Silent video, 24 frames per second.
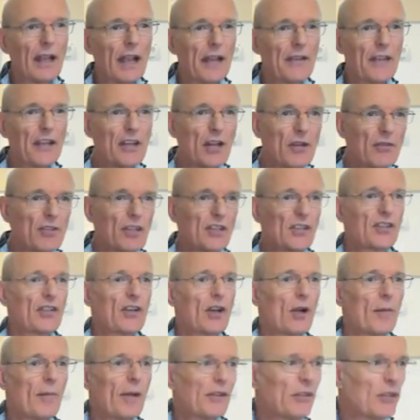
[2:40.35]
And they don't just
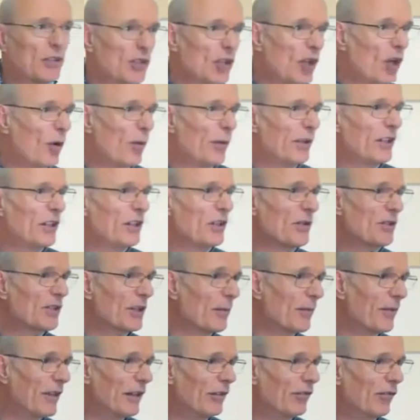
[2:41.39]
throw them out the door when they do
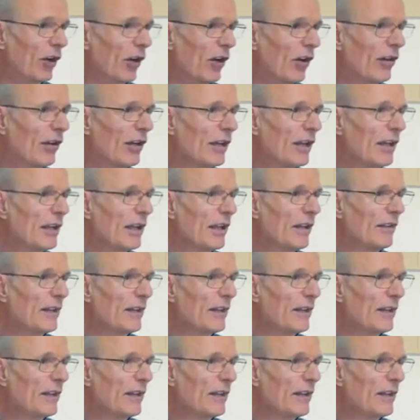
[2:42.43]
something wrong.